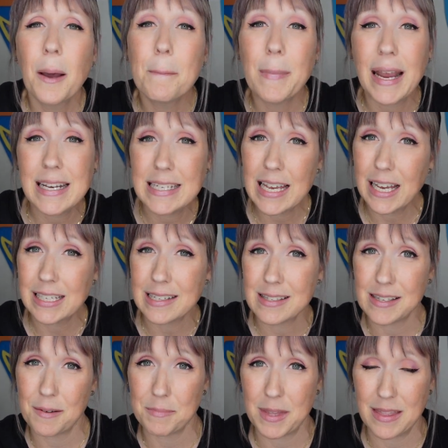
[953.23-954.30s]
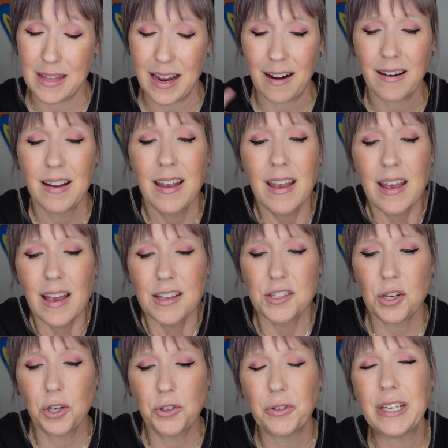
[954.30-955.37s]
might tell you something there.
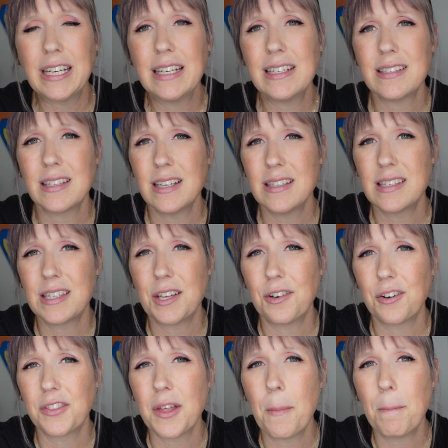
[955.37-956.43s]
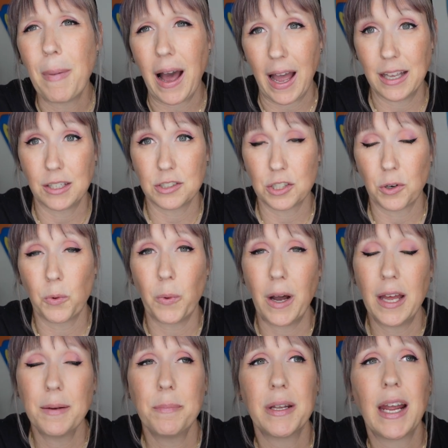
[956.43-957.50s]
So green is considered the milder
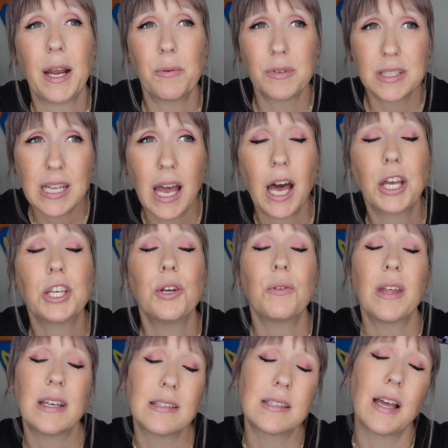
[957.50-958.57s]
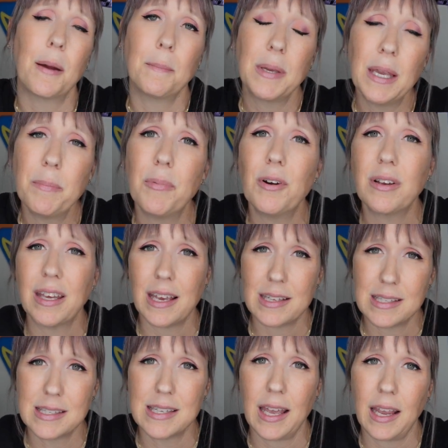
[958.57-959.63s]
one, but I will tell you that some people get
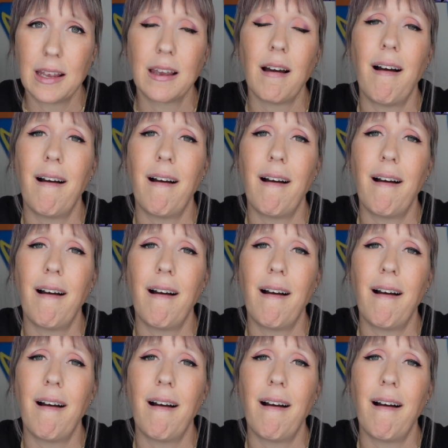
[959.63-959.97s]
sick